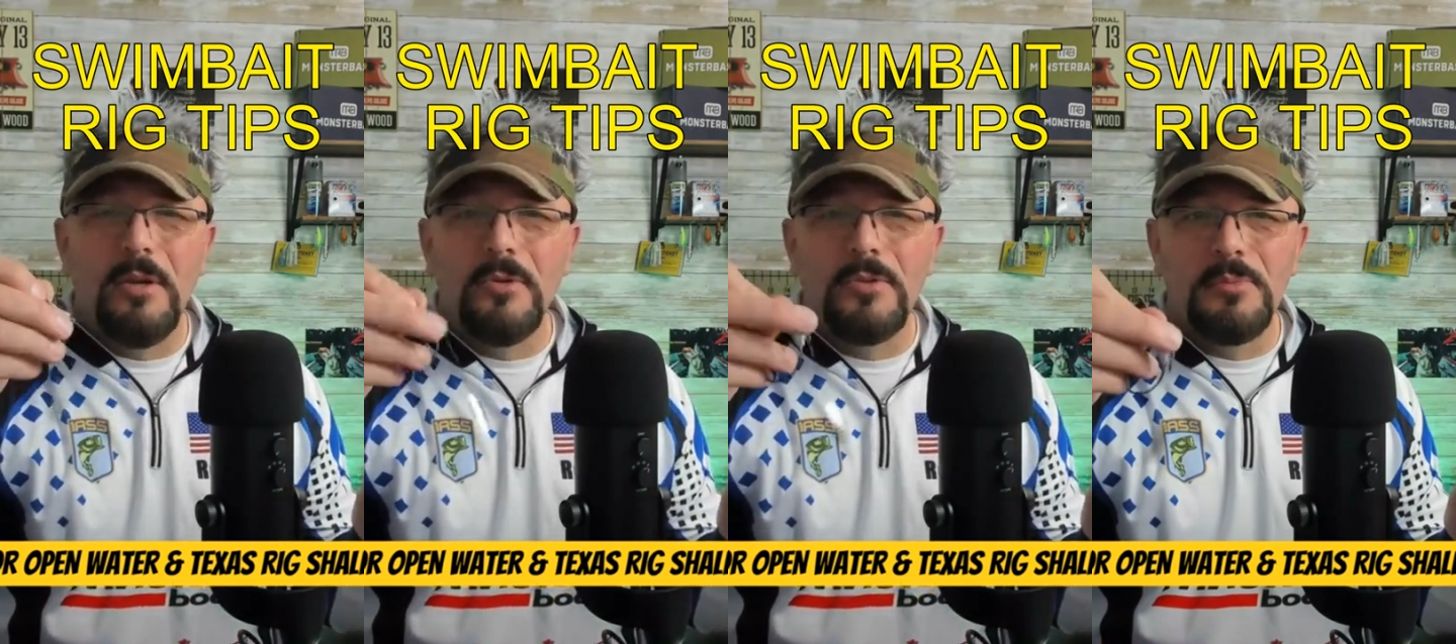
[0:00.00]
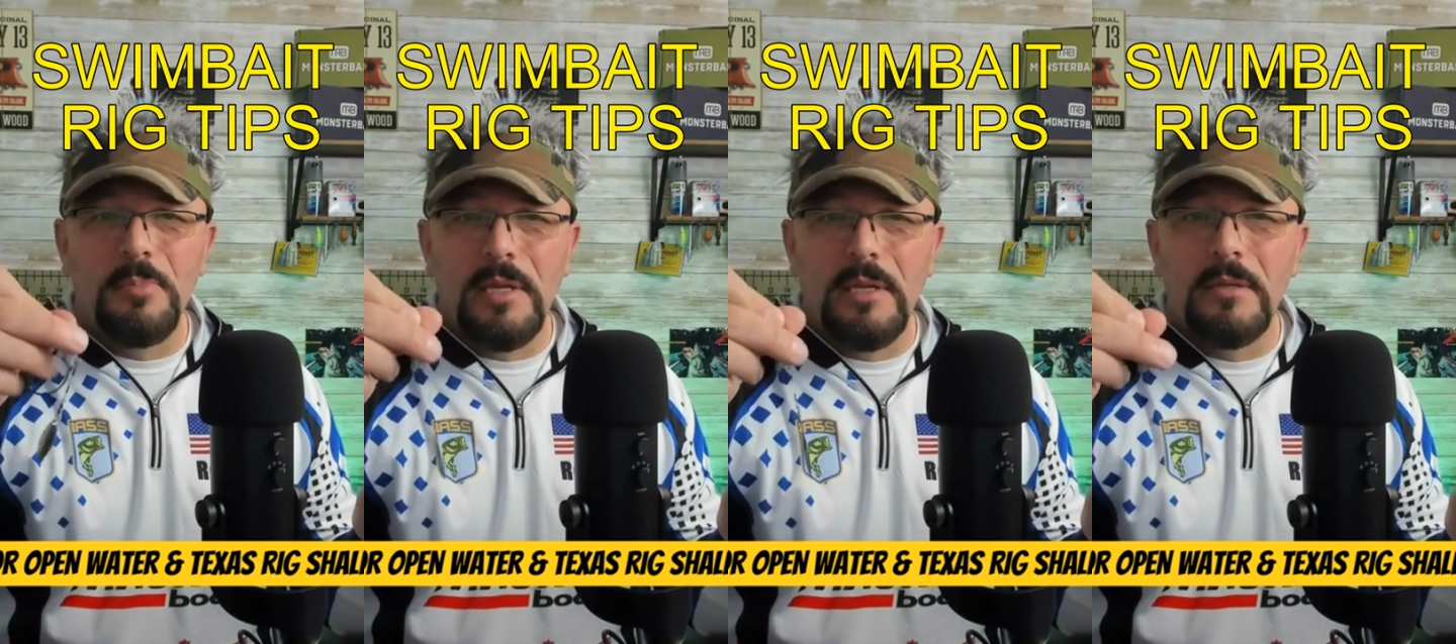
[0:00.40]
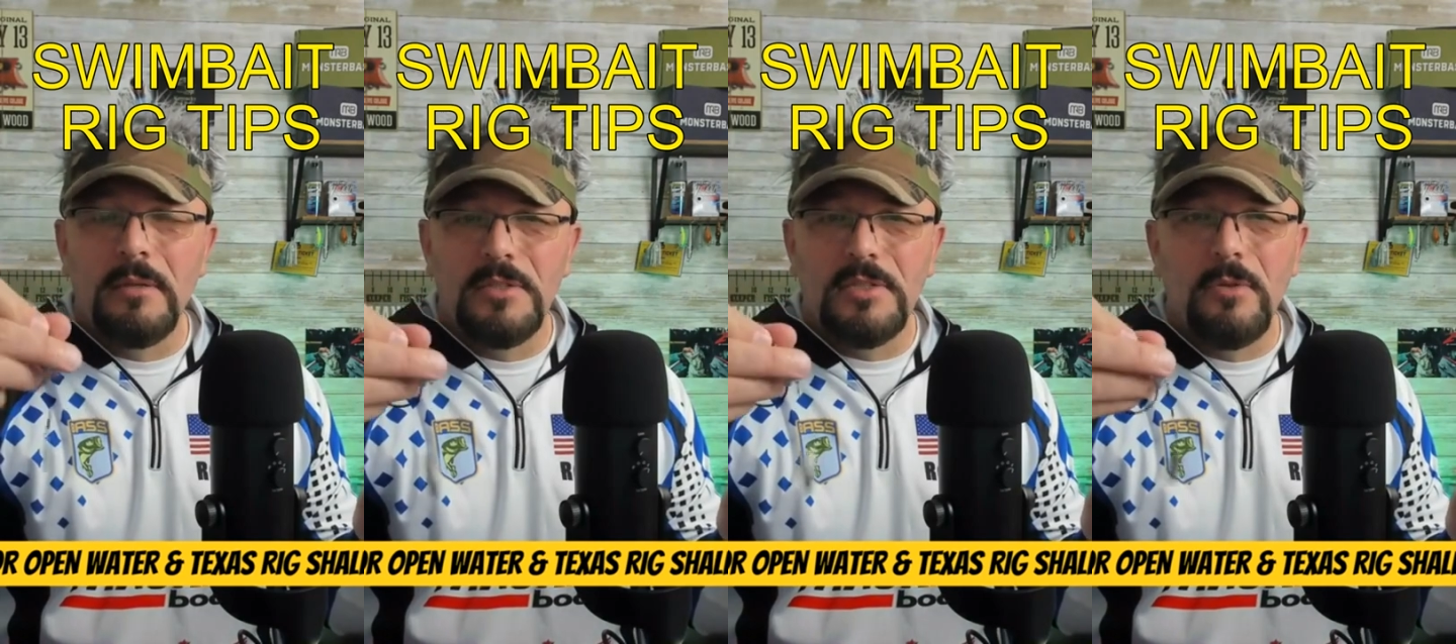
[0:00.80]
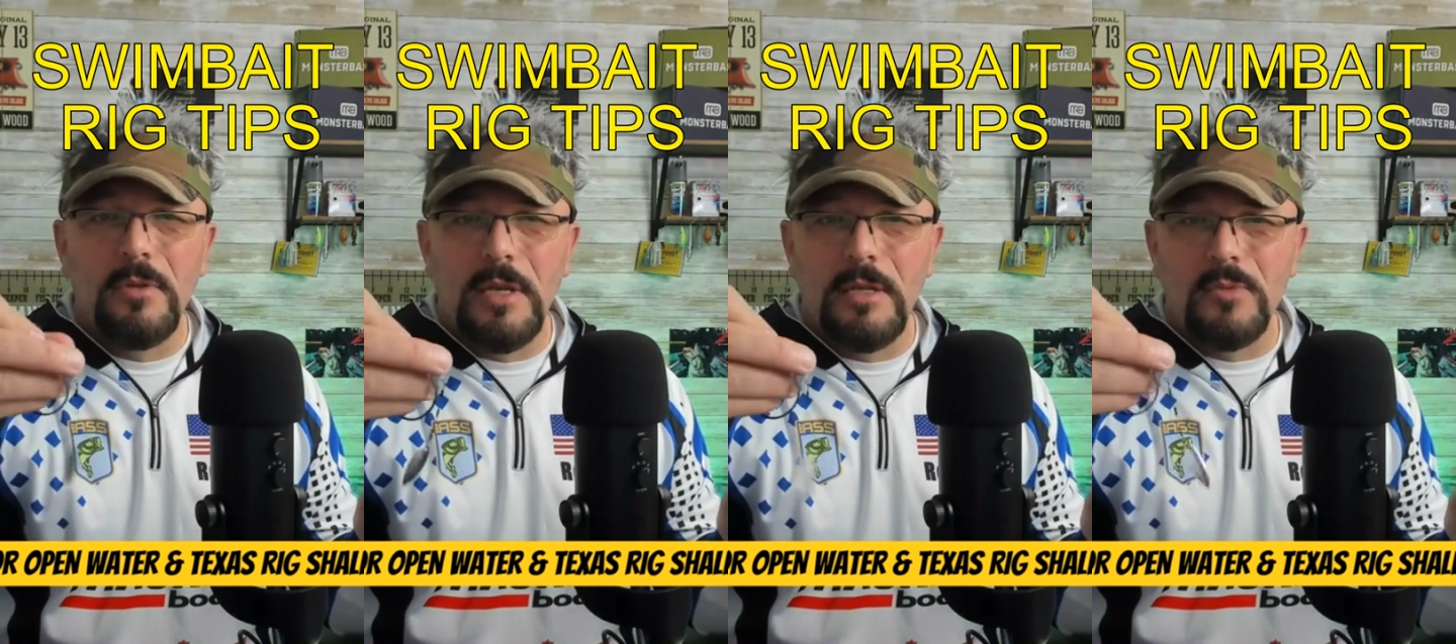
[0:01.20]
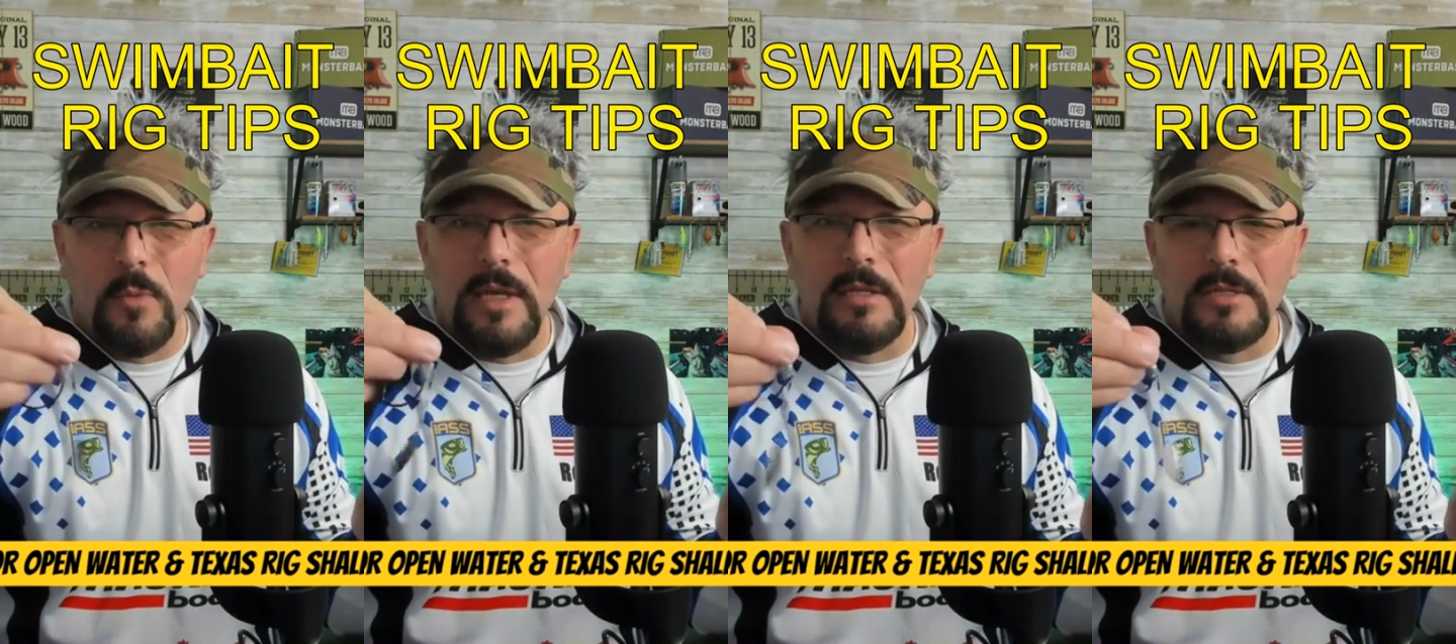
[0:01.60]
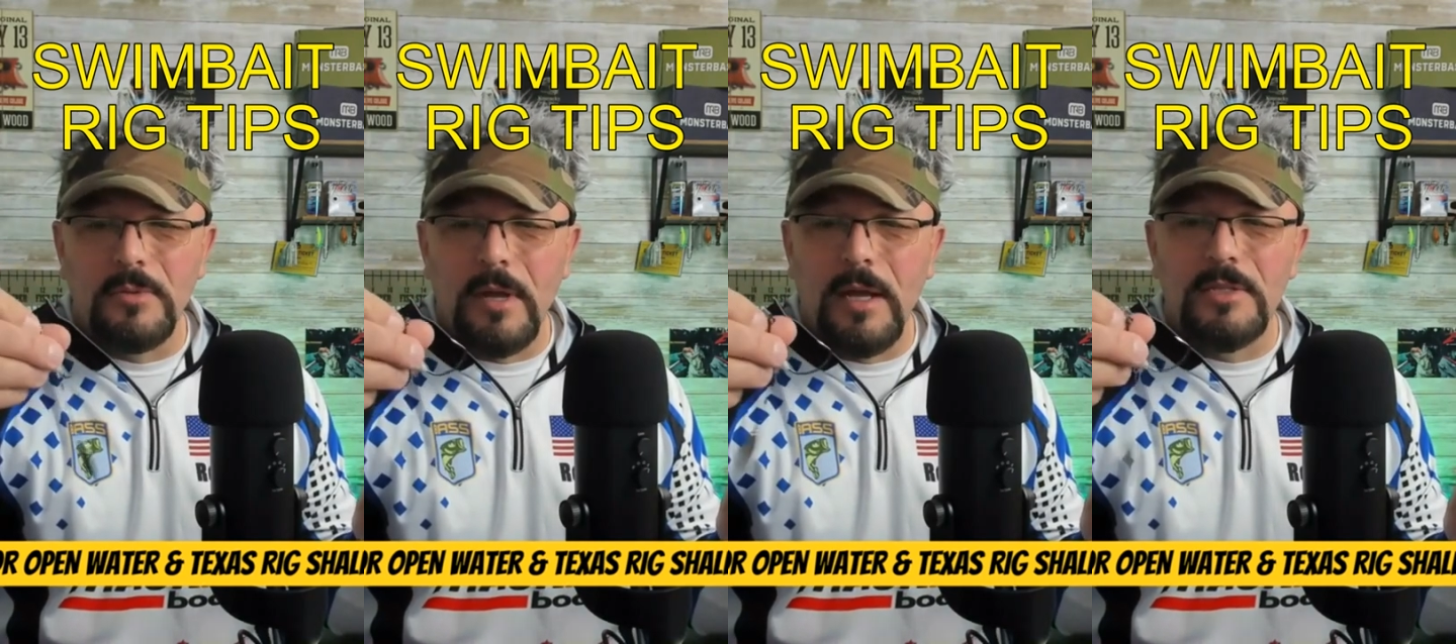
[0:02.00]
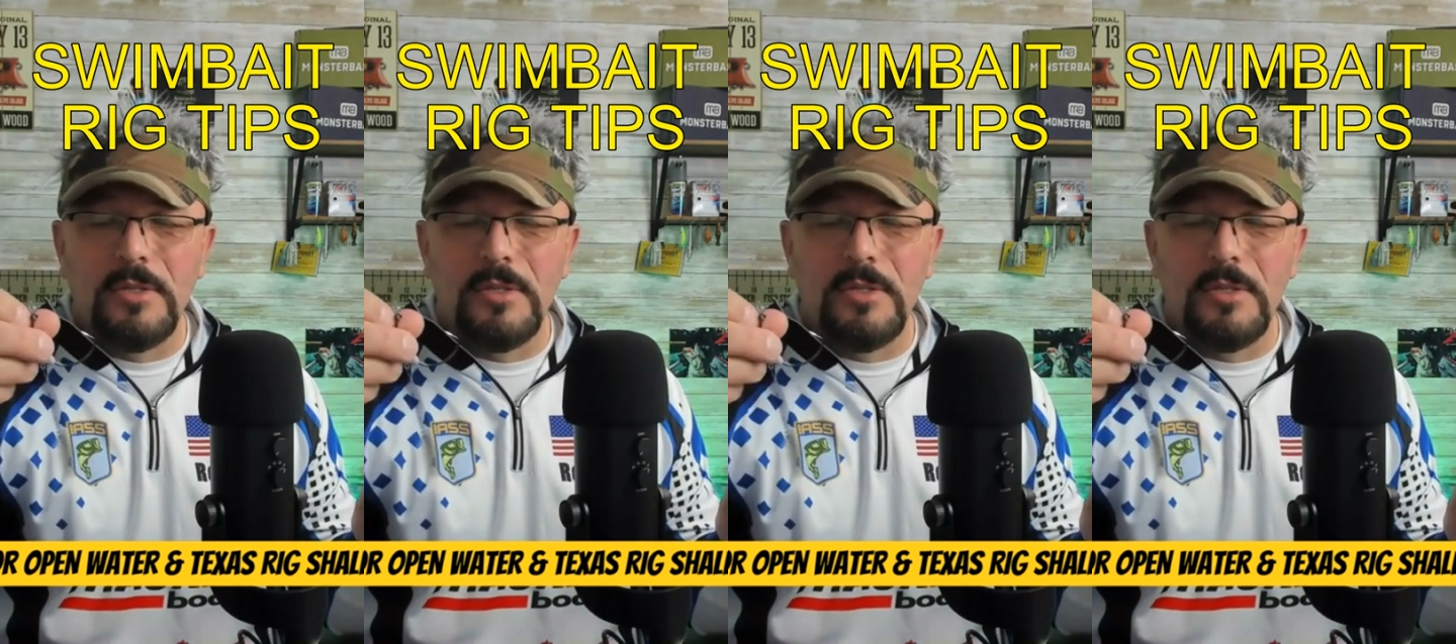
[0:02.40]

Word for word: underspin so that it's weedless, right?